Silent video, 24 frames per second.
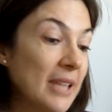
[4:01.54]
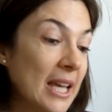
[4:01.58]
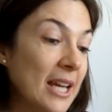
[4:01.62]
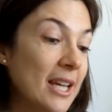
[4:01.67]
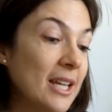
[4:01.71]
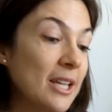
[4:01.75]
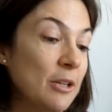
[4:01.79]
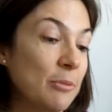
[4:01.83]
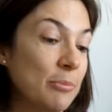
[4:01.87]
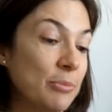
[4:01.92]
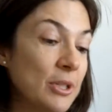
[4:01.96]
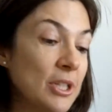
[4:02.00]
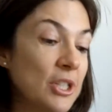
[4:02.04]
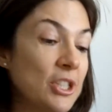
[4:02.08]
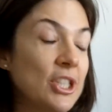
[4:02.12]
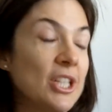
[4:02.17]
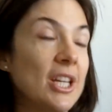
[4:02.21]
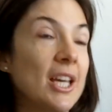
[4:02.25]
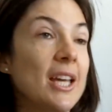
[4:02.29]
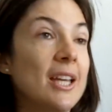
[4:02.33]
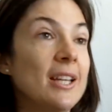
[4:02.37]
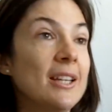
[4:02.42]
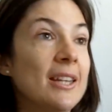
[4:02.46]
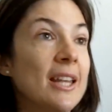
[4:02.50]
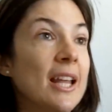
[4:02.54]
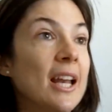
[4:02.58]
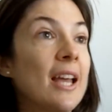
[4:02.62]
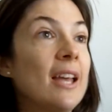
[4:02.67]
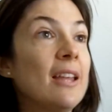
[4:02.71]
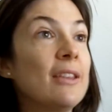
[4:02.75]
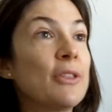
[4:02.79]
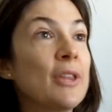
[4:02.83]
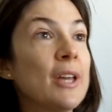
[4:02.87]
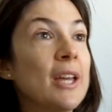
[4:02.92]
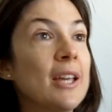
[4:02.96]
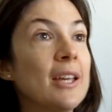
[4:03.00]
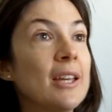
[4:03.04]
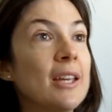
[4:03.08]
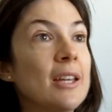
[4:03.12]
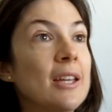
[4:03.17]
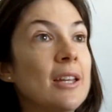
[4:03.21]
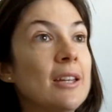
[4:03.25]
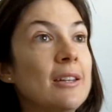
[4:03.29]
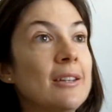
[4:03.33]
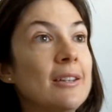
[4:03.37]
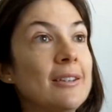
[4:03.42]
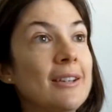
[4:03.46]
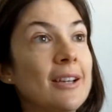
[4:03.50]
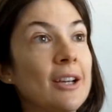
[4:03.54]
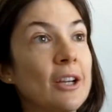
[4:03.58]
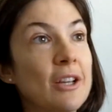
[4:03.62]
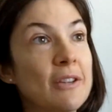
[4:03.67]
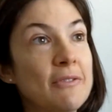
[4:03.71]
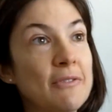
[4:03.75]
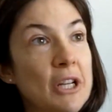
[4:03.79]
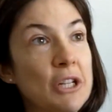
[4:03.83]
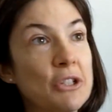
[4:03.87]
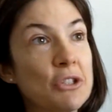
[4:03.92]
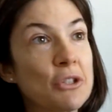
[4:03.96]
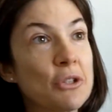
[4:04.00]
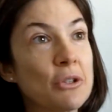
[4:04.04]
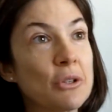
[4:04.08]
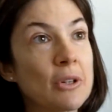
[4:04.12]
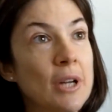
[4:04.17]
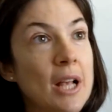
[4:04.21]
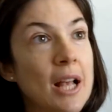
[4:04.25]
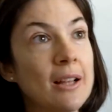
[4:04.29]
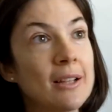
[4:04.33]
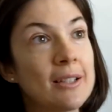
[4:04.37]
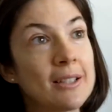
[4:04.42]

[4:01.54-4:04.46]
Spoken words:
like and appreciate, that I think in a conventional